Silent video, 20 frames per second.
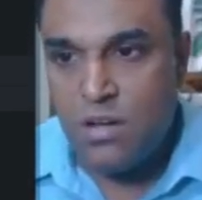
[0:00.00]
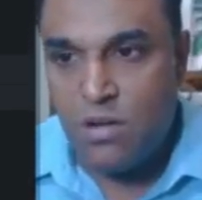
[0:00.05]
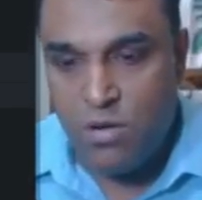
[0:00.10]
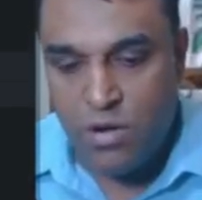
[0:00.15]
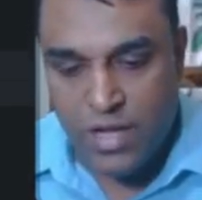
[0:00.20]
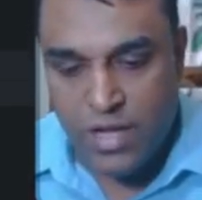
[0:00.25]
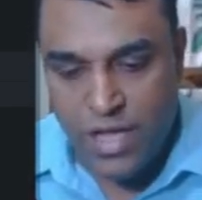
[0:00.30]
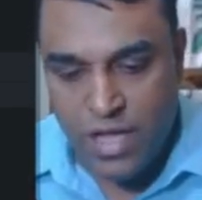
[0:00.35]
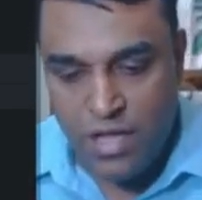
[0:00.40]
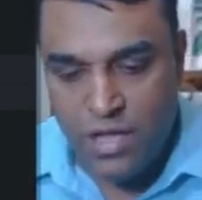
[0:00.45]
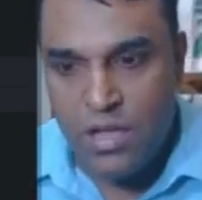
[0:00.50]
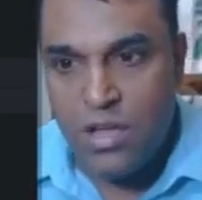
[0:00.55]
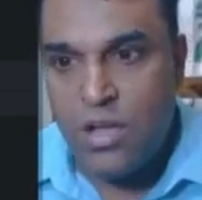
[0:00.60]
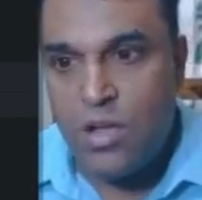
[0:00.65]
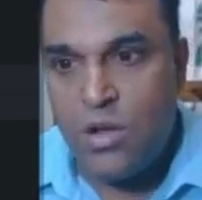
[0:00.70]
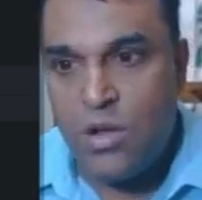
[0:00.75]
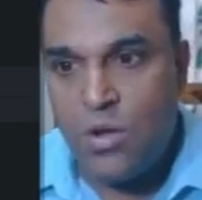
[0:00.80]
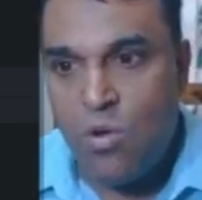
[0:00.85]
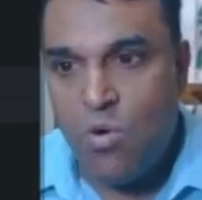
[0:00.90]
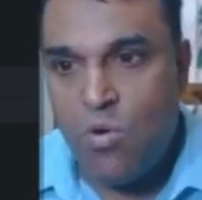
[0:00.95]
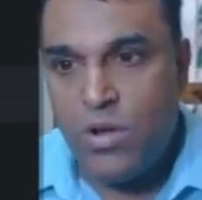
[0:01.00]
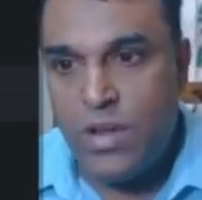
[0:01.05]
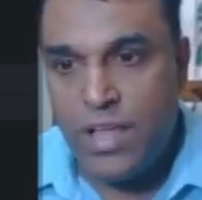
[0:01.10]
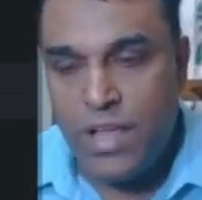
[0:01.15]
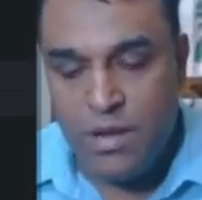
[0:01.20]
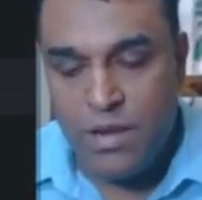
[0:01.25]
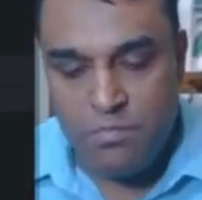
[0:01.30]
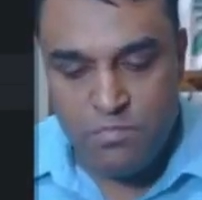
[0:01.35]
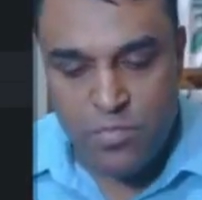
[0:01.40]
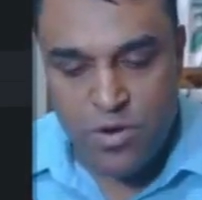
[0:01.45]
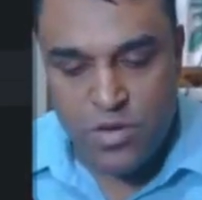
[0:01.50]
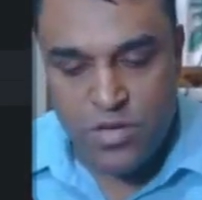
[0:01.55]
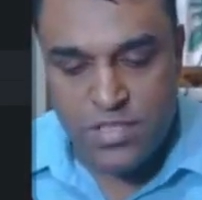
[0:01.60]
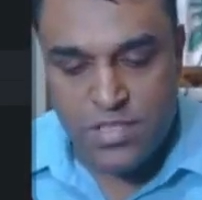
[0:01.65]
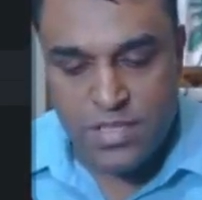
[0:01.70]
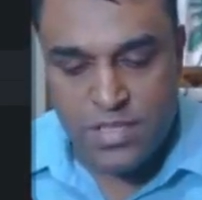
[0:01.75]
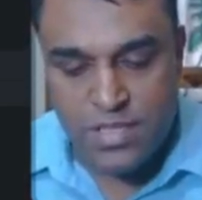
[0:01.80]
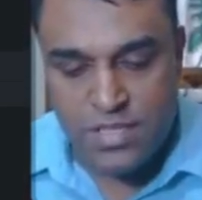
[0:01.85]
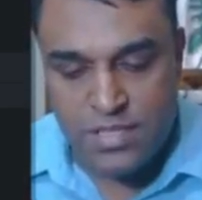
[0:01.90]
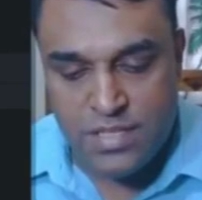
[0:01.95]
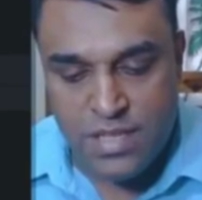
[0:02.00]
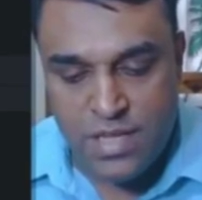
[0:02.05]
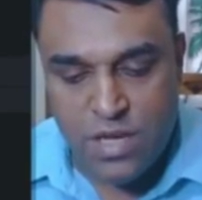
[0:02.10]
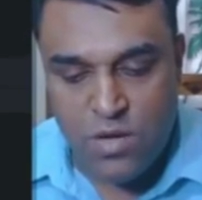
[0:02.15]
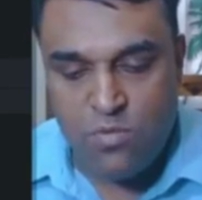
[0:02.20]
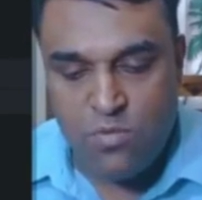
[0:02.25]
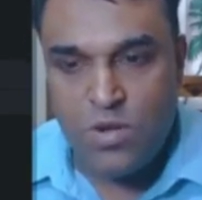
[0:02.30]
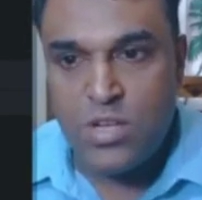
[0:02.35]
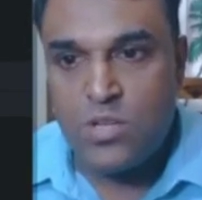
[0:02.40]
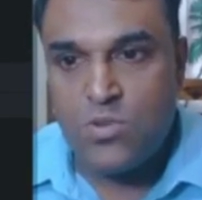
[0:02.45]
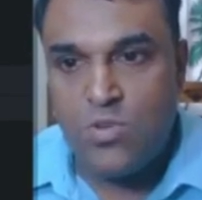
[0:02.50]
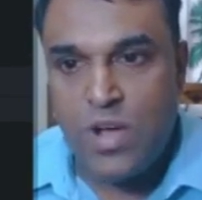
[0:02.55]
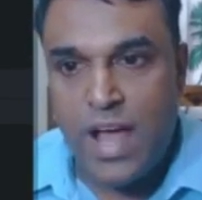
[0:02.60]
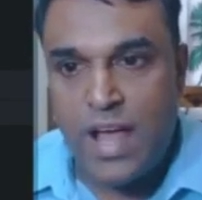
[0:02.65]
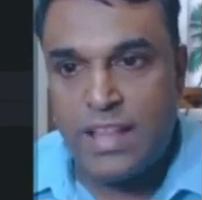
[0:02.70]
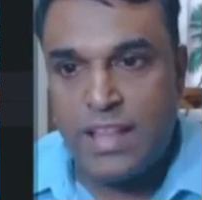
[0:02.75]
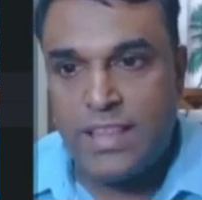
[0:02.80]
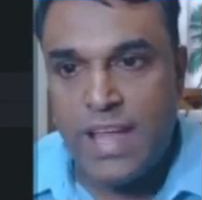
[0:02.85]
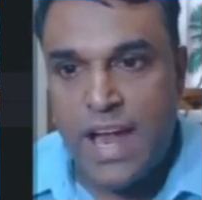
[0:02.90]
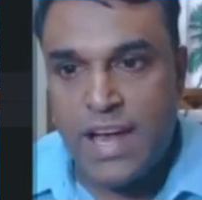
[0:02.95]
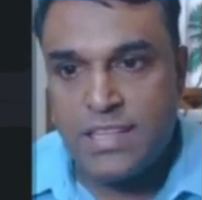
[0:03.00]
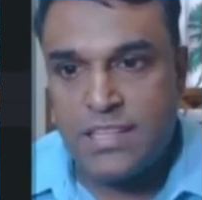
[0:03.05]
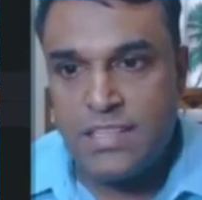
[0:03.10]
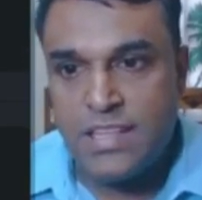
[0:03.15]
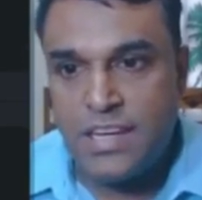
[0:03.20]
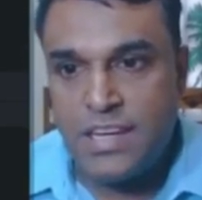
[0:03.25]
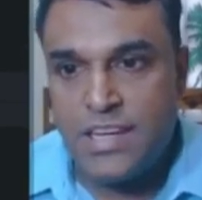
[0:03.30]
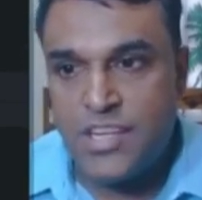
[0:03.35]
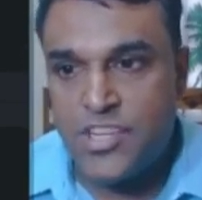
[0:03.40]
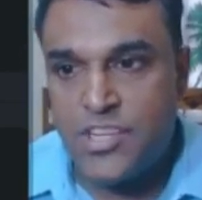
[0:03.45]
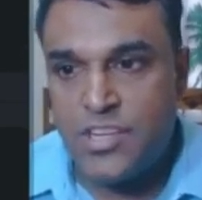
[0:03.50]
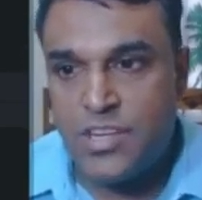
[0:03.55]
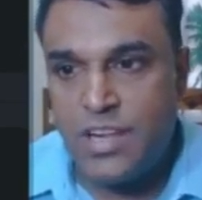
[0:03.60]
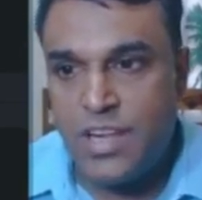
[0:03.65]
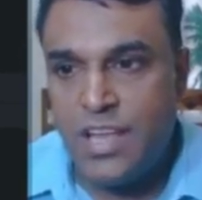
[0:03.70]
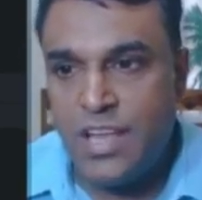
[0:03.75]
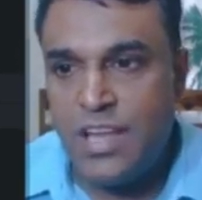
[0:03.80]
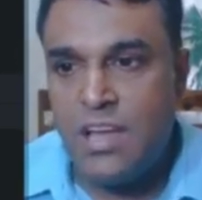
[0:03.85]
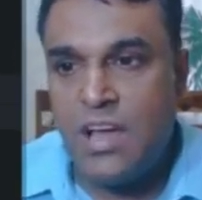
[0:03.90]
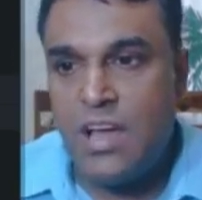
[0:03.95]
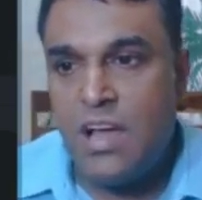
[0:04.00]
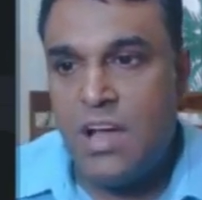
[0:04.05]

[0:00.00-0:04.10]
Okay, known inputs is equal to, and that's the dictionary.